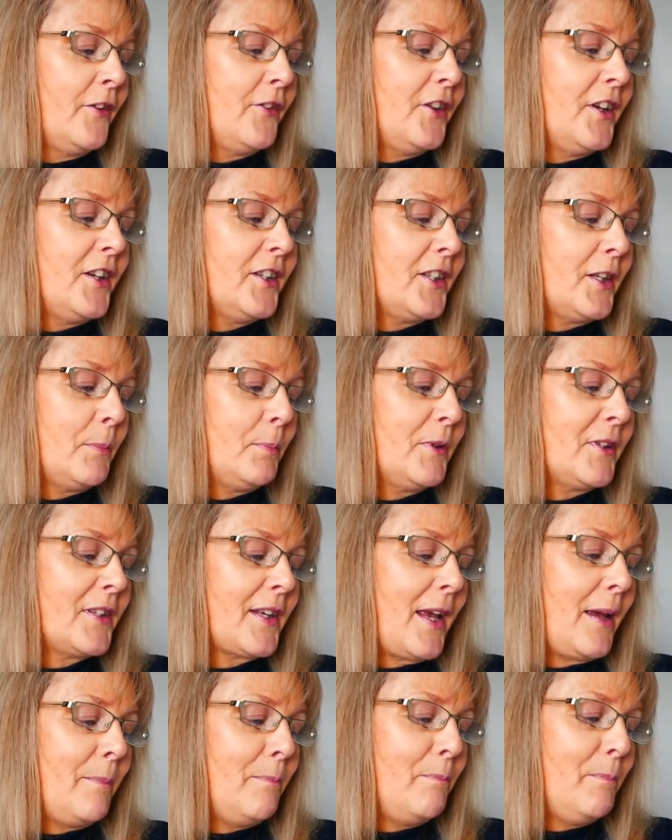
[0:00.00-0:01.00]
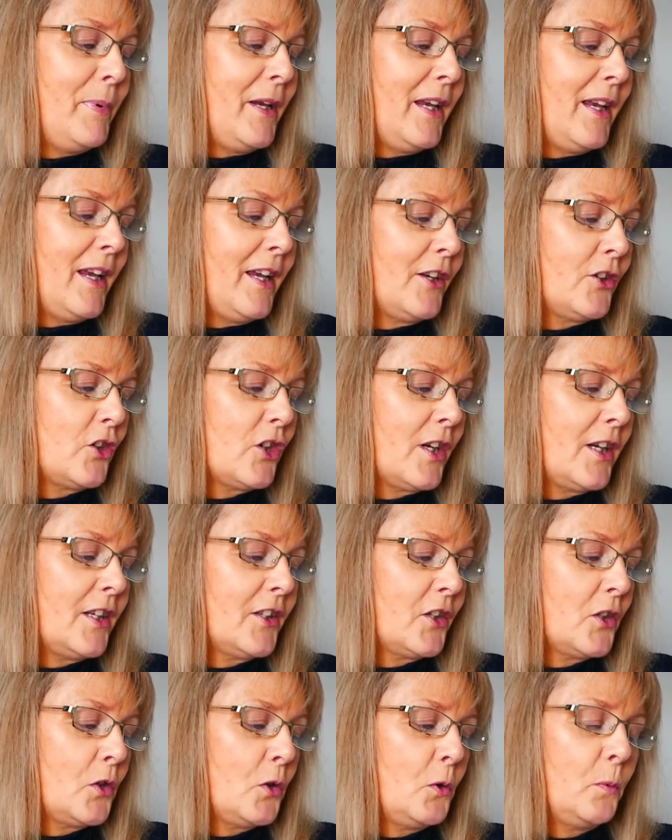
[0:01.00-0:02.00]
30% BHA
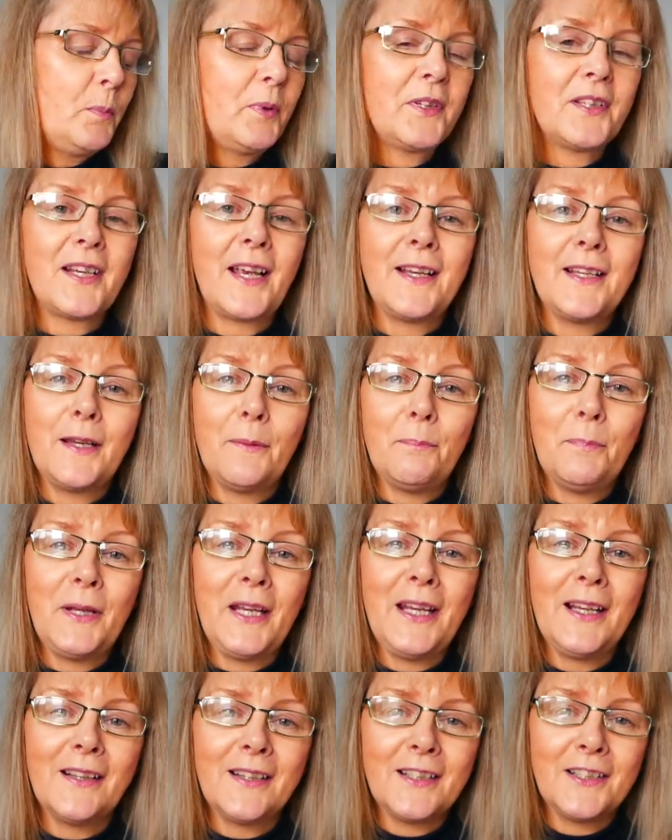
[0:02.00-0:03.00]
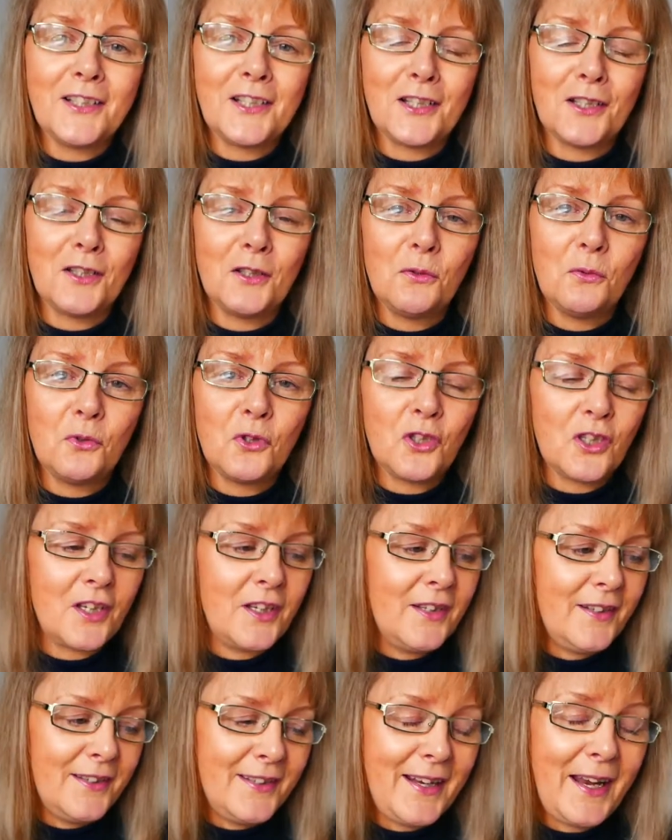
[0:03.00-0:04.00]
2% peeling
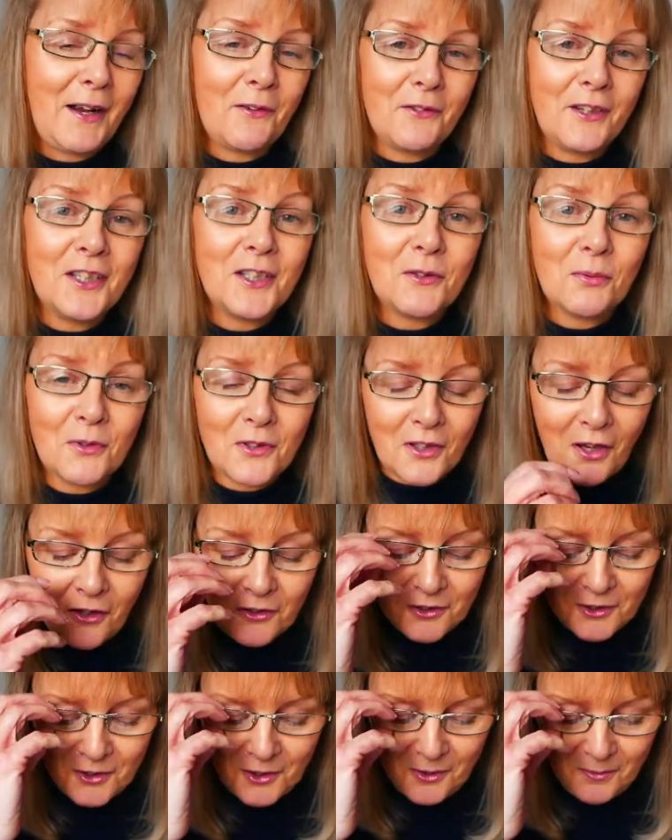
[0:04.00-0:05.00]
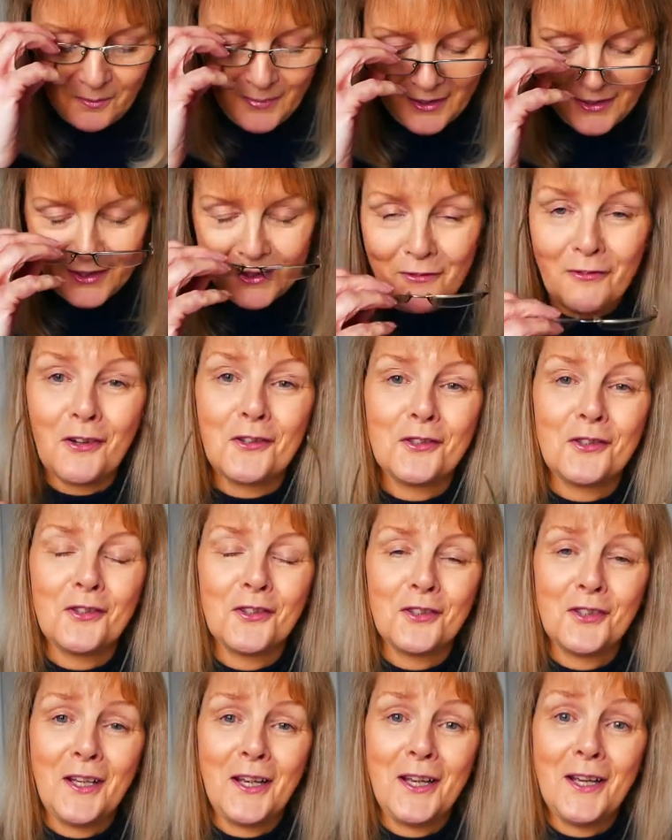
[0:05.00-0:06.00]
solution. Now this was also massive on
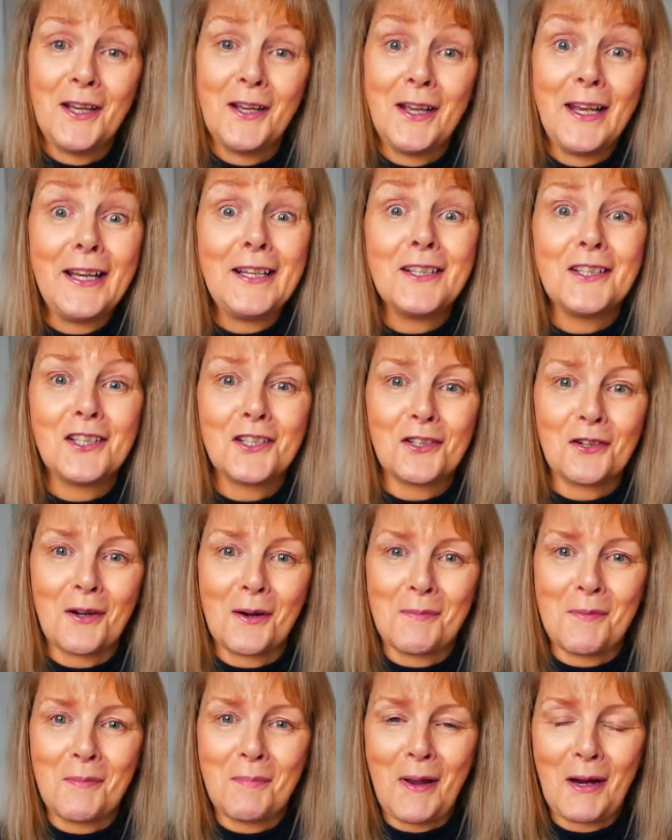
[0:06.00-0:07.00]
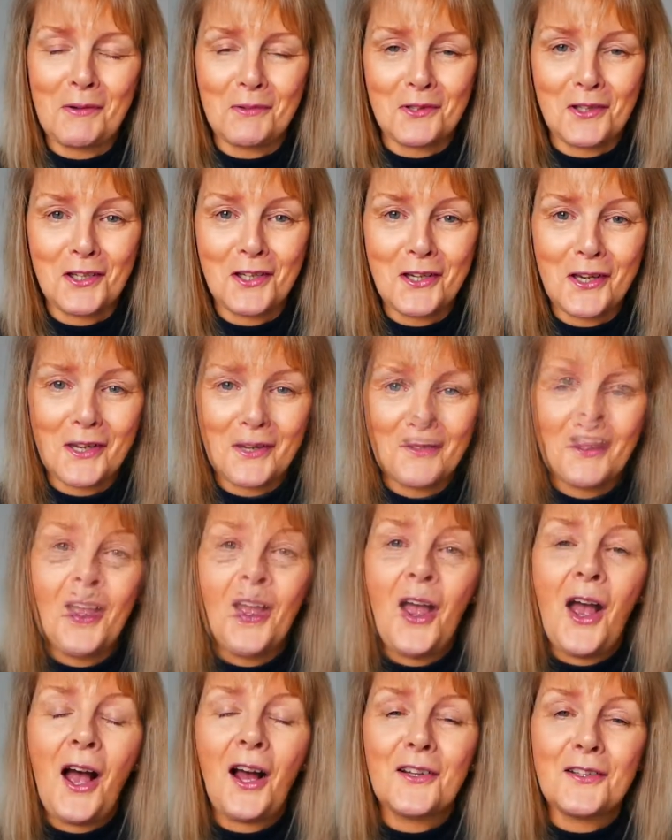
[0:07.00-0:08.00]
Instagram about a year
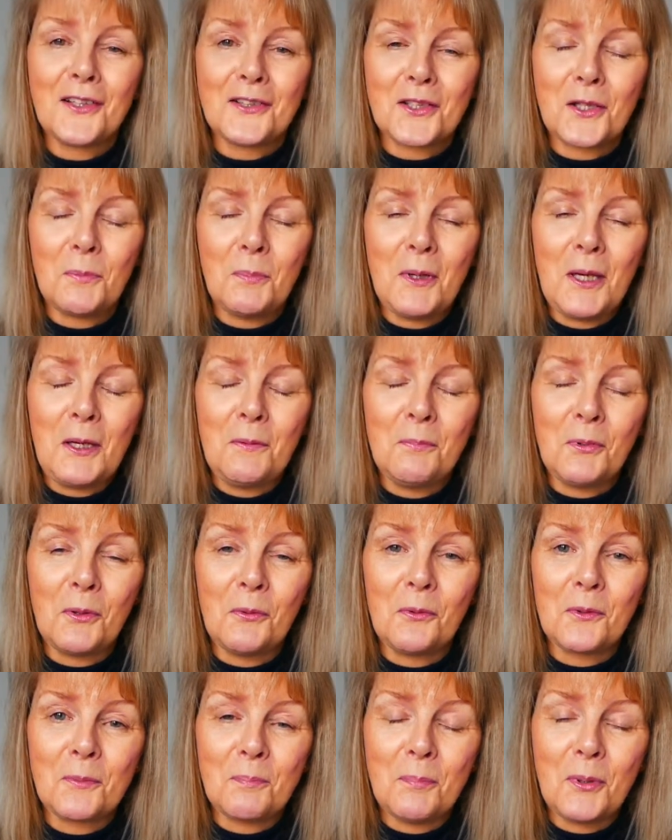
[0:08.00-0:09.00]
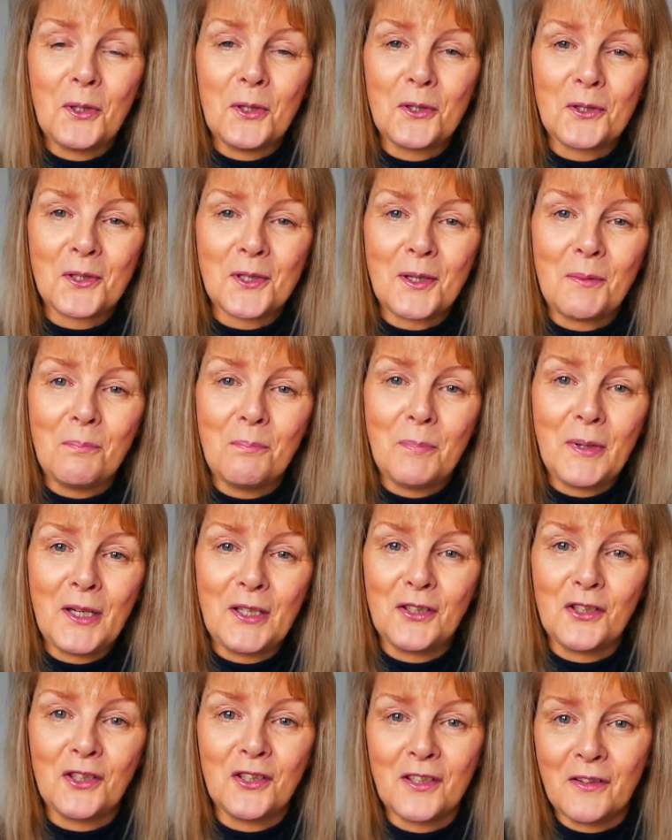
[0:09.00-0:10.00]
ago. A lot of people were posting
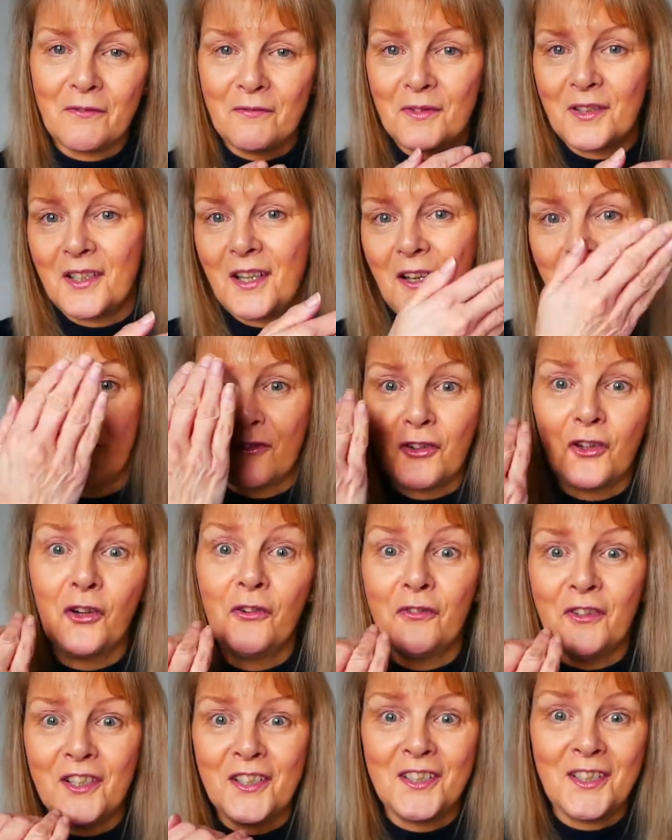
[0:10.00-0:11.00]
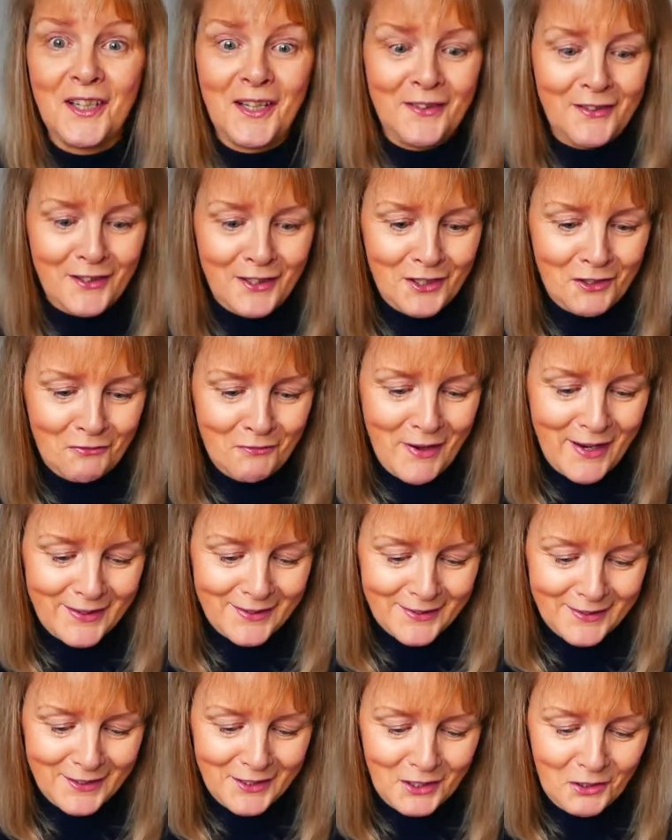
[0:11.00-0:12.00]
pictures of themselves covered in this
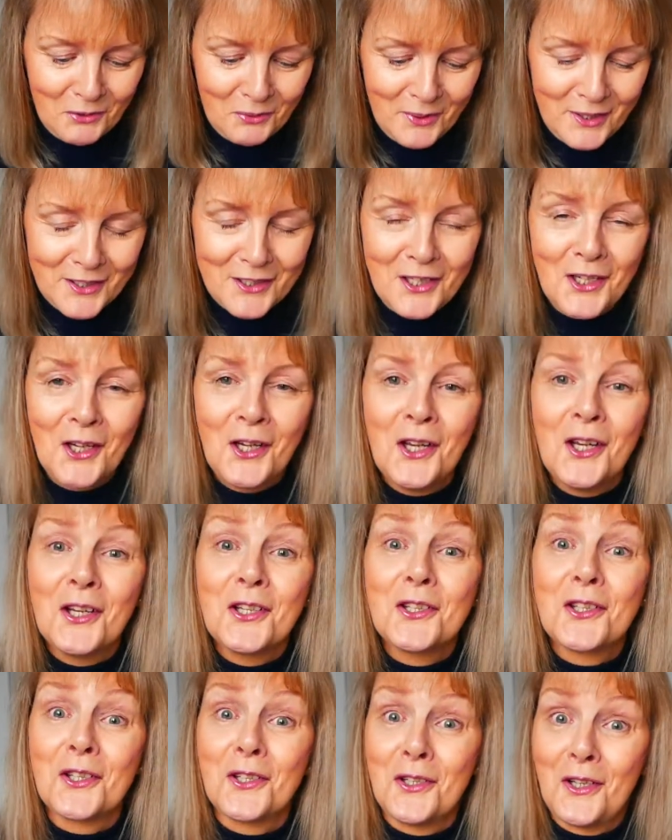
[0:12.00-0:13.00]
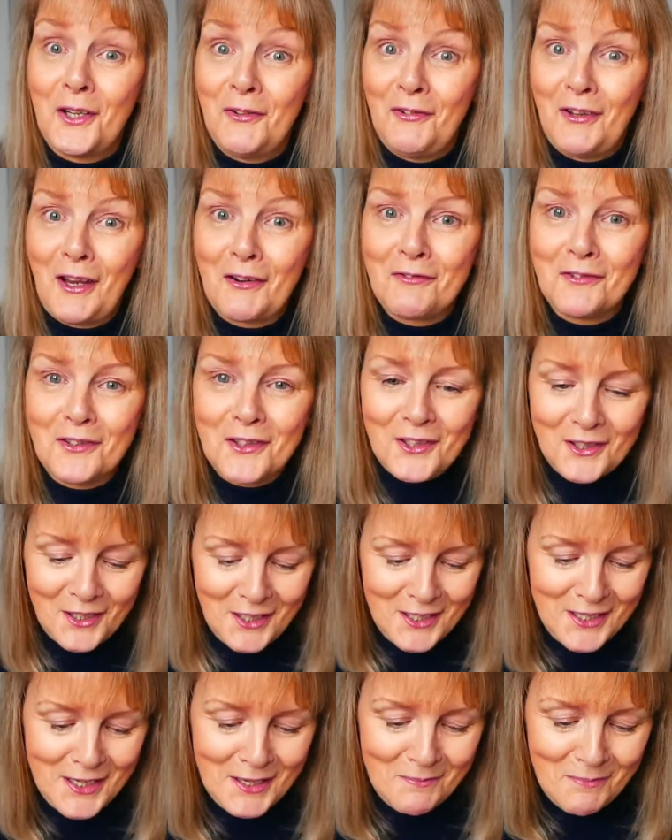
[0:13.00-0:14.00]
red liquid. So if you haven't
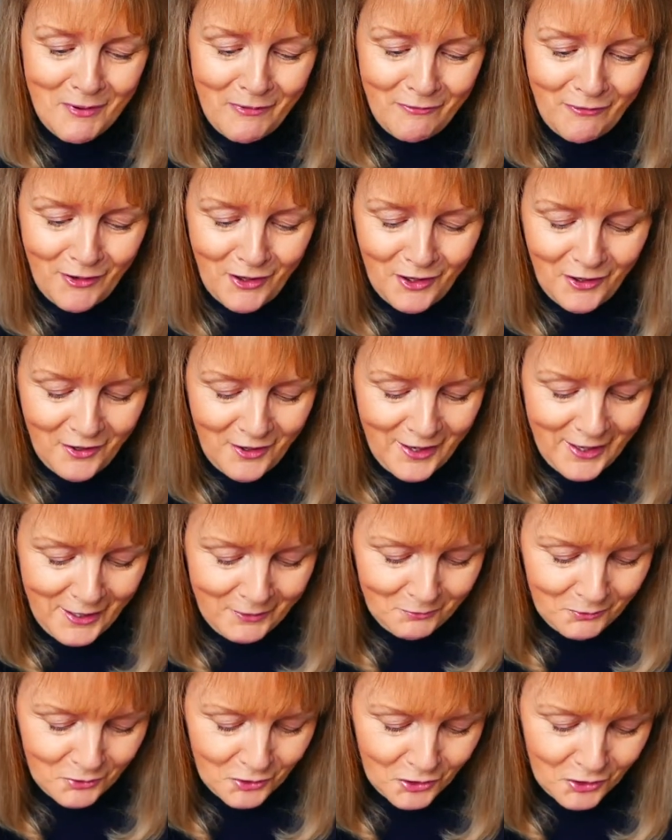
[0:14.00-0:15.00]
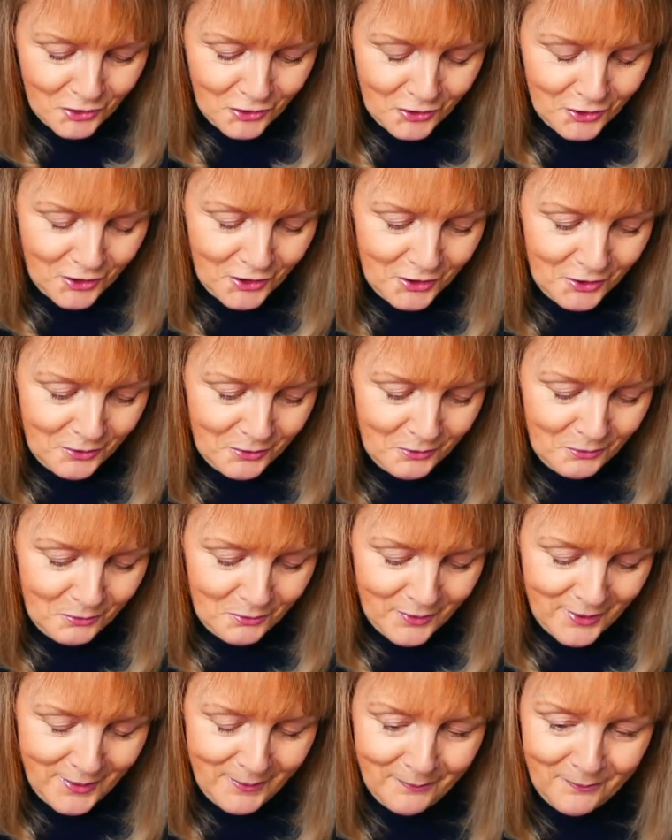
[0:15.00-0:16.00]
seen it before, I will show you
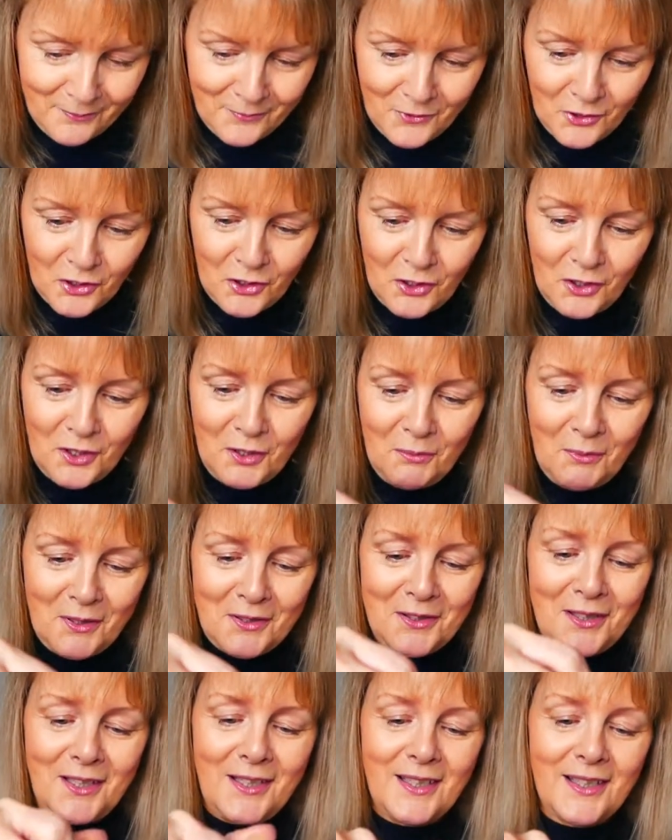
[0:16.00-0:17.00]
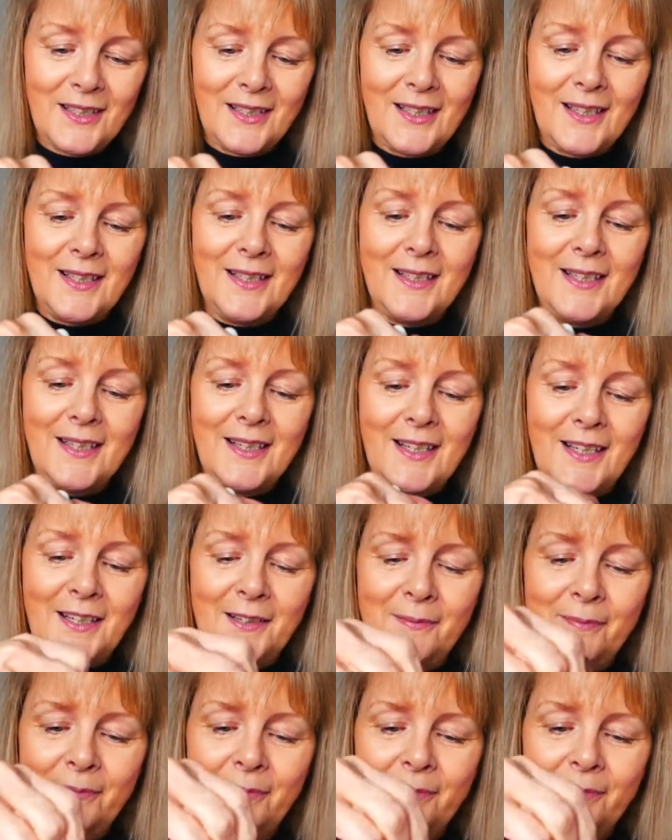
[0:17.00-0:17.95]
what it's like.